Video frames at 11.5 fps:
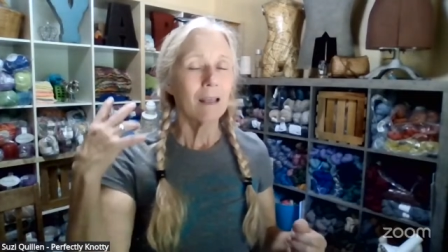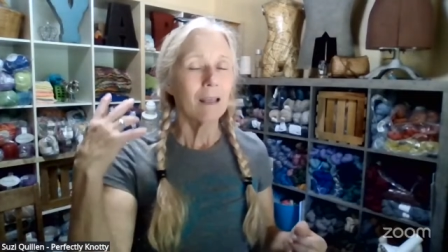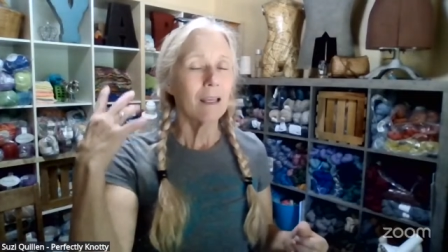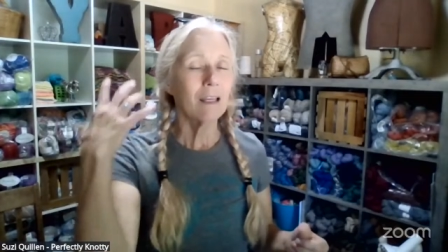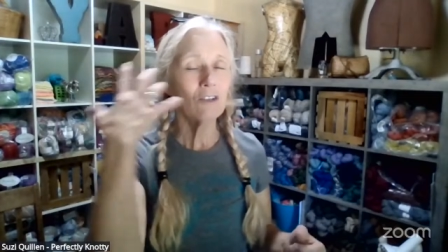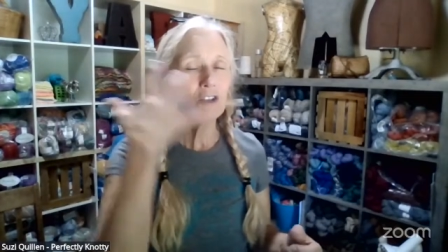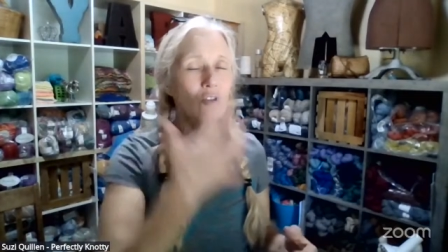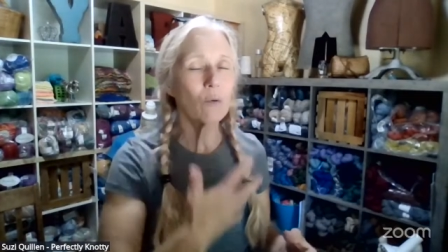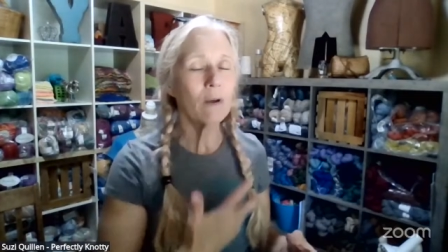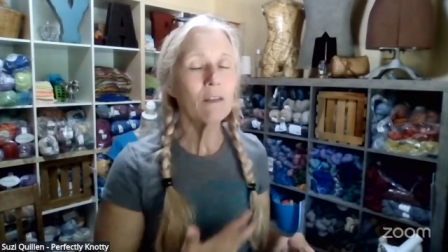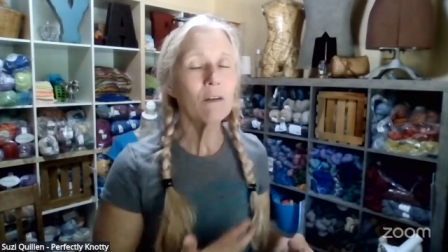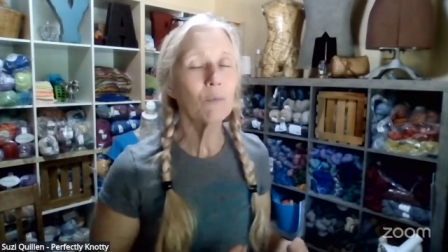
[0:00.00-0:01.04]

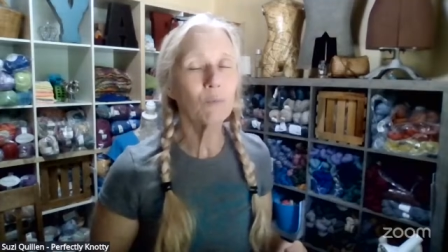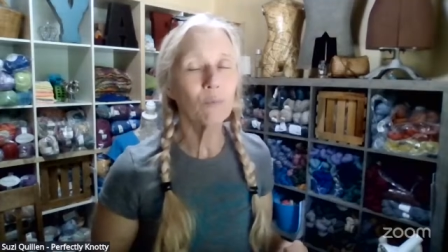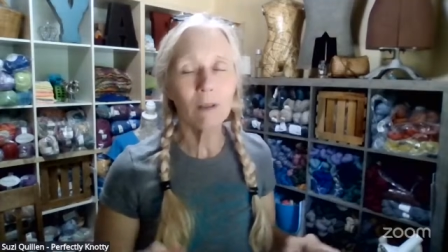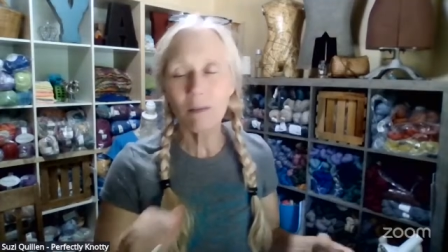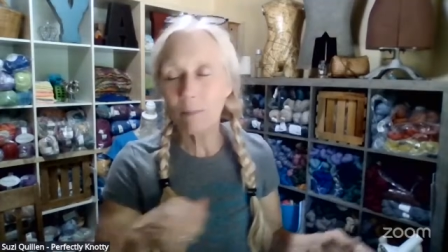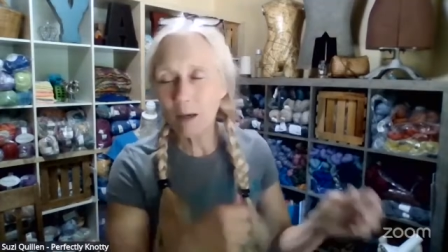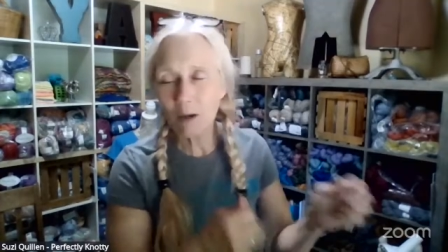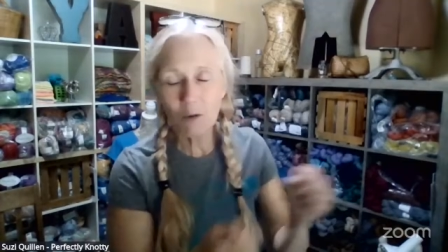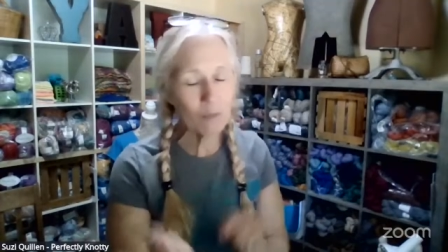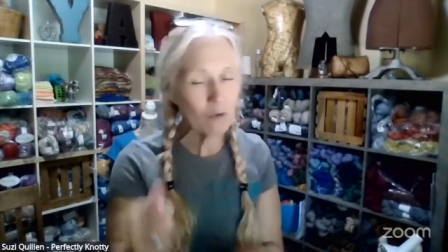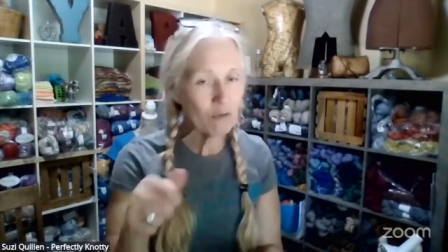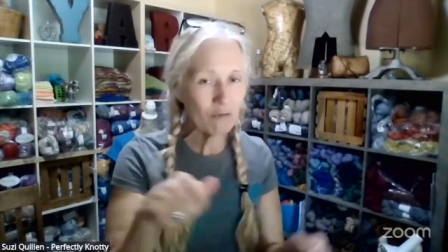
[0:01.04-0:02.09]
Enjoy the rhythmic
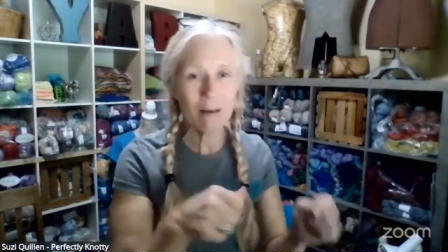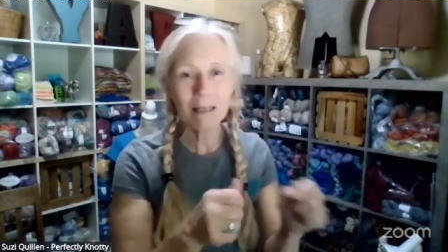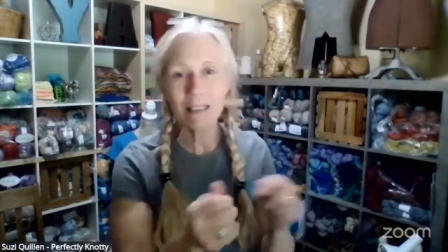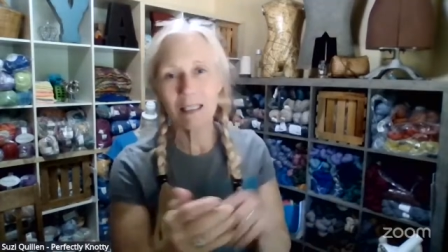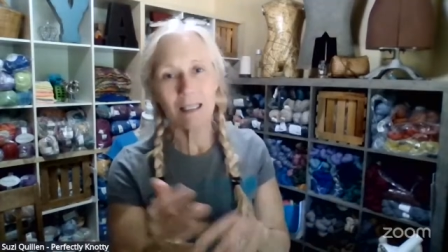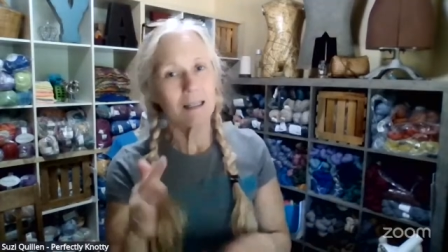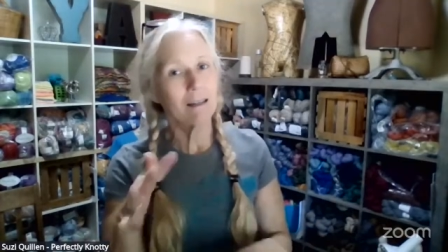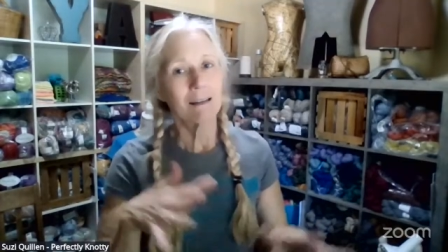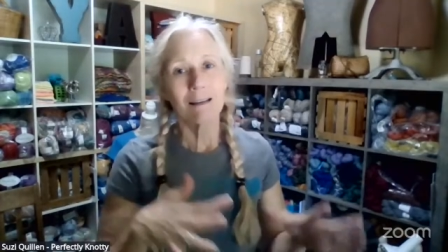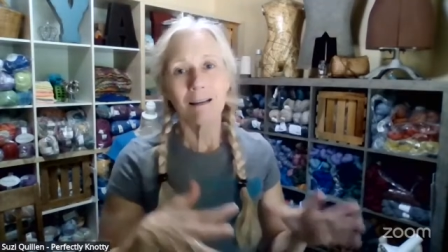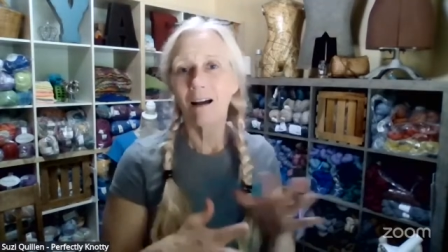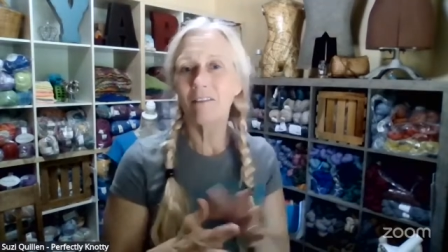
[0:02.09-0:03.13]
movement
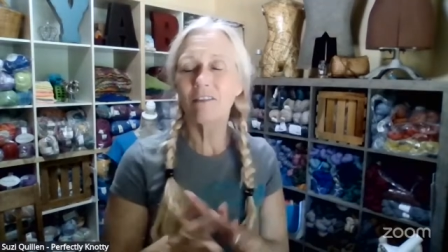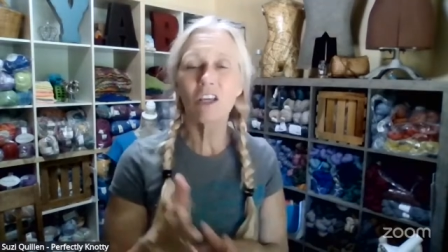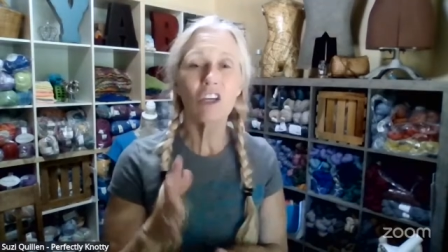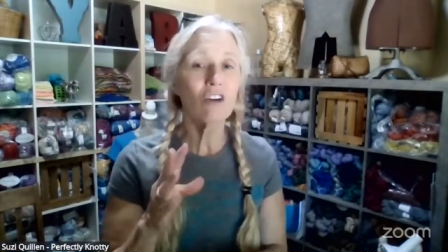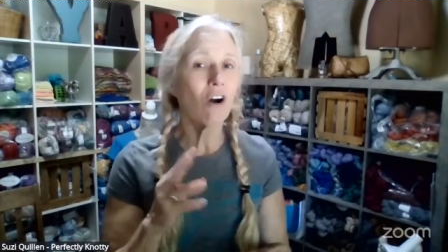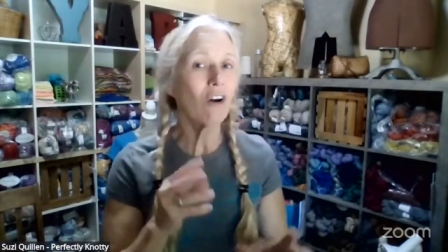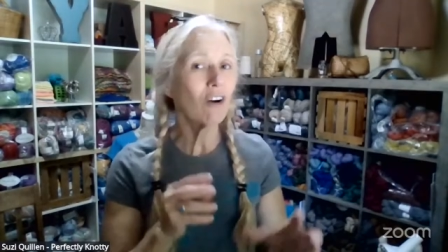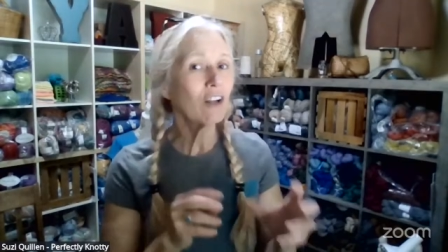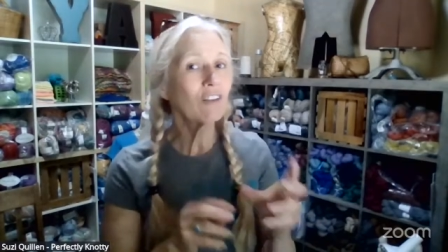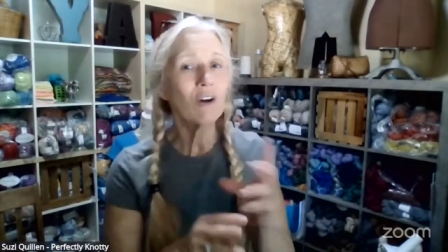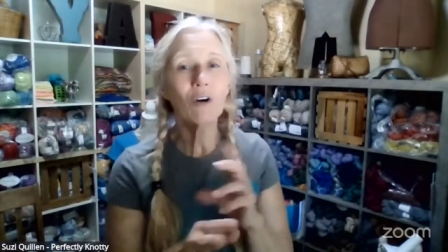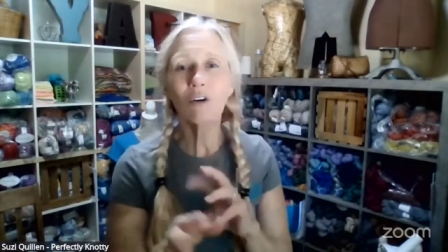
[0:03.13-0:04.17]
of the yarn and
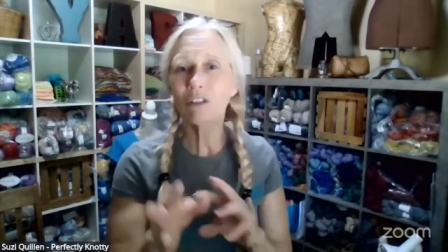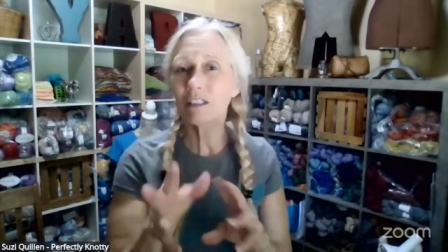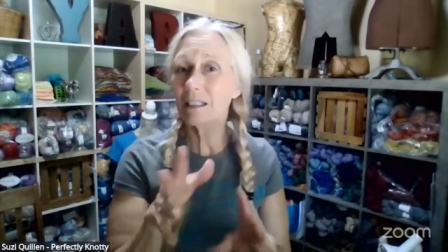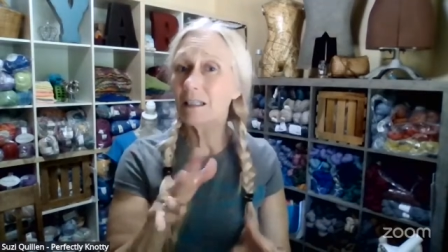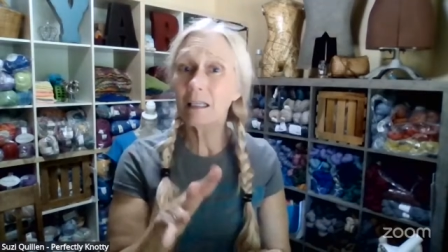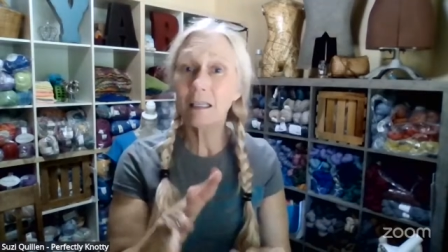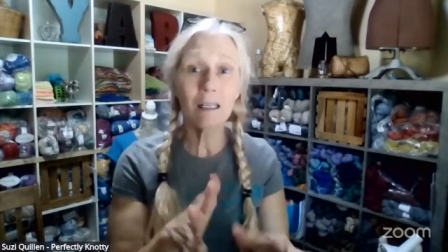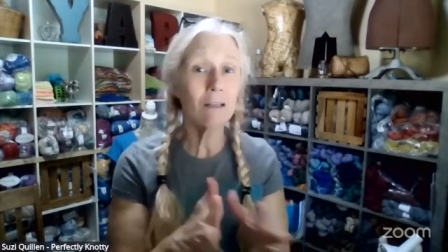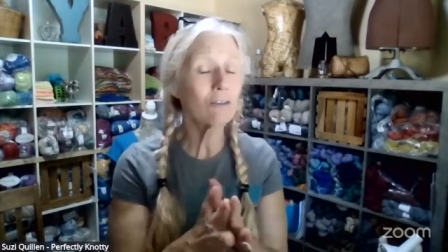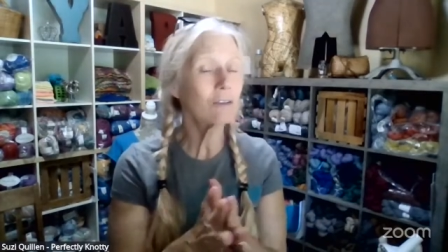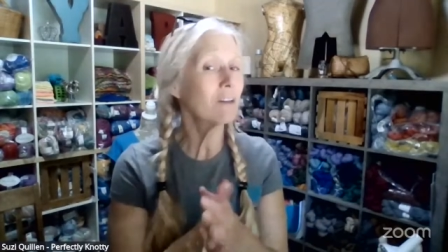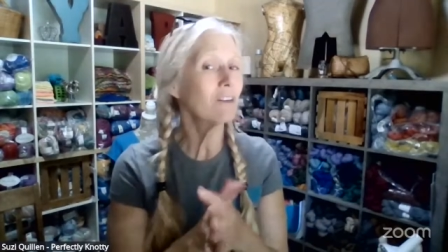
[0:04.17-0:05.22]
the hooks and the
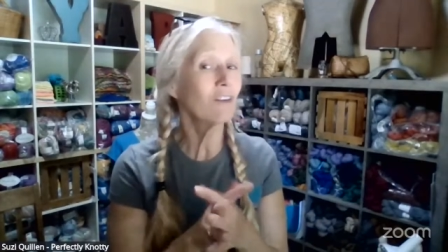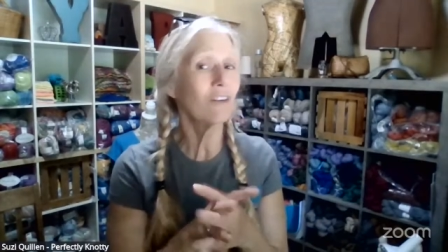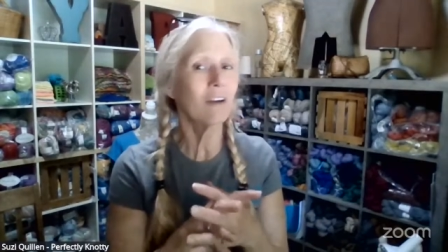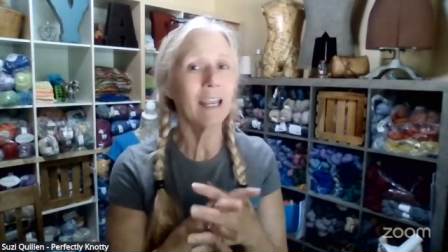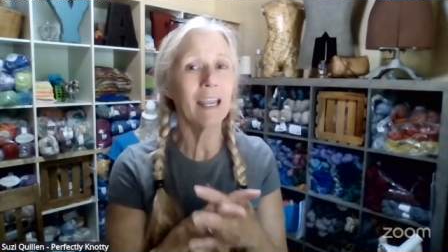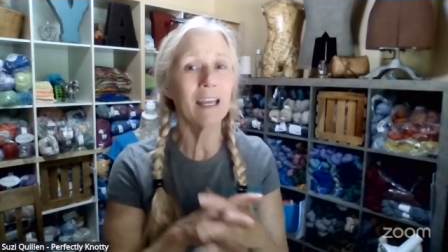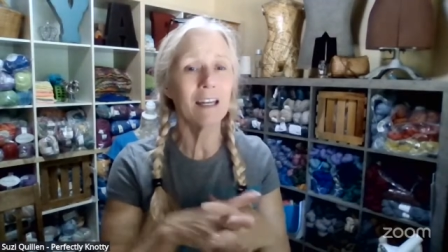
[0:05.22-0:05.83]
needles in your hand.